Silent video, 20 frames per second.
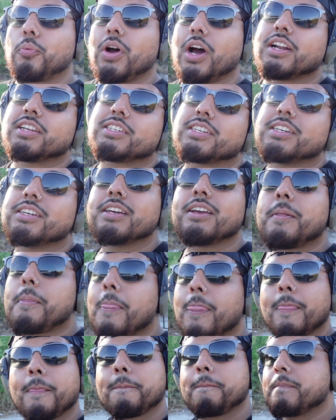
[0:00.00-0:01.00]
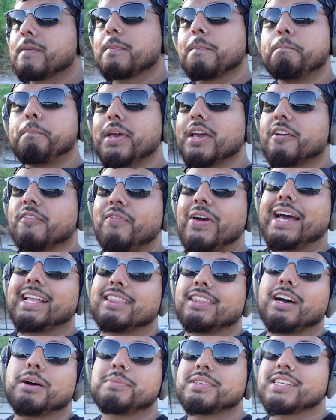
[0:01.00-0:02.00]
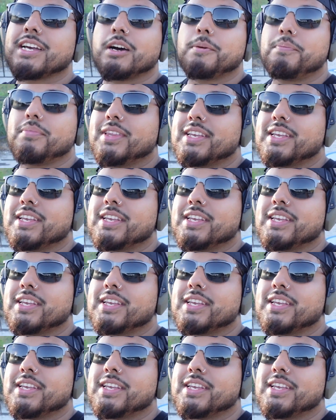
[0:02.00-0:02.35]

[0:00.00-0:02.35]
Prodigy, big fat thumbs up.